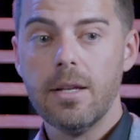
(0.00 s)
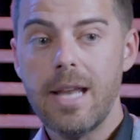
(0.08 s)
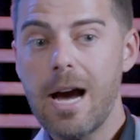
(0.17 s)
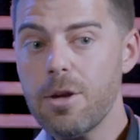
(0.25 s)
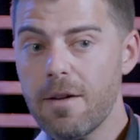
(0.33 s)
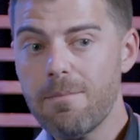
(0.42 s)

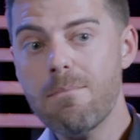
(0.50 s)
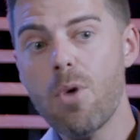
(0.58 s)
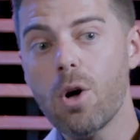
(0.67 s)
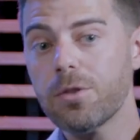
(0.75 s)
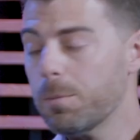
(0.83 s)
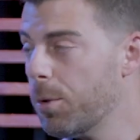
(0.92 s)
Now you have
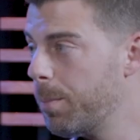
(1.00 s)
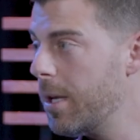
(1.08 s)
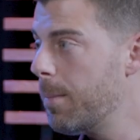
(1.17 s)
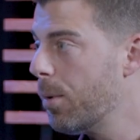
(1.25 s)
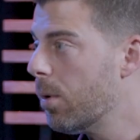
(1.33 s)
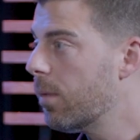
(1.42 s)
multiple
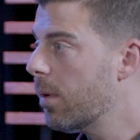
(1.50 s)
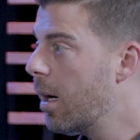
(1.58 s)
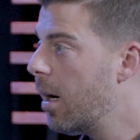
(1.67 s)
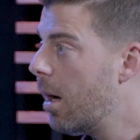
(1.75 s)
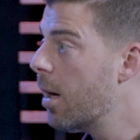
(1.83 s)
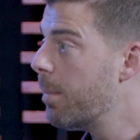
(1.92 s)
people
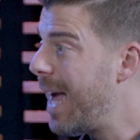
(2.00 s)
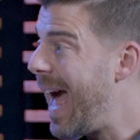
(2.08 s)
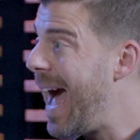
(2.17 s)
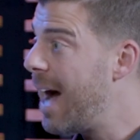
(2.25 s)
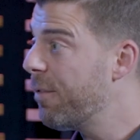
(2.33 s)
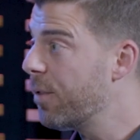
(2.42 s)
on
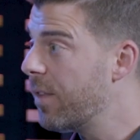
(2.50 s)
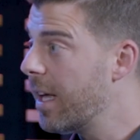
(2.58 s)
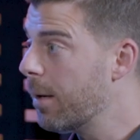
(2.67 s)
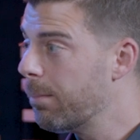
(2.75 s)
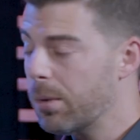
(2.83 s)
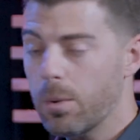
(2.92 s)
behalf of
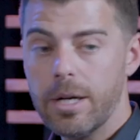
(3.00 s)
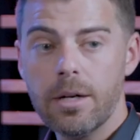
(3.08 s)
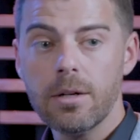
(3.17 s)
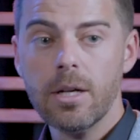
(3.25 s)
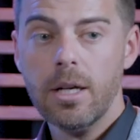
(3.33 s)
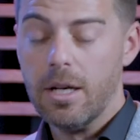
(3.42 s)
that
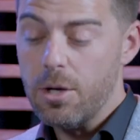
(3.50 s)
employer